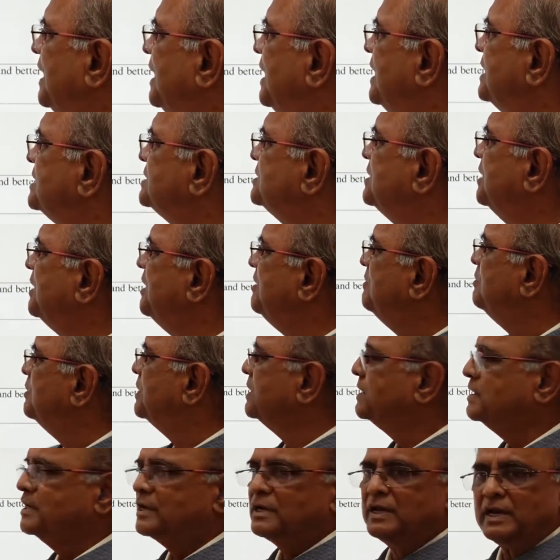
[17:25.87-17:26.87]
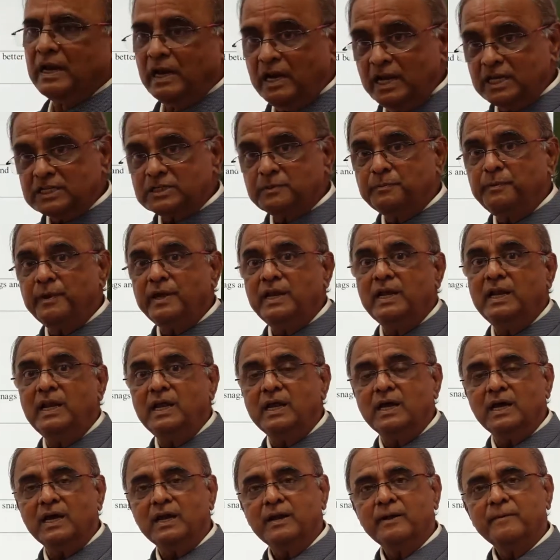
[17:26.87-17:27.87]
less rework, less
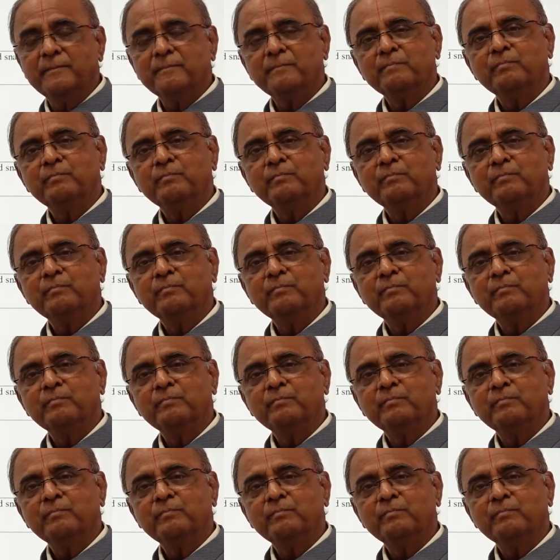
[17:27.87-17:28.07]
failure.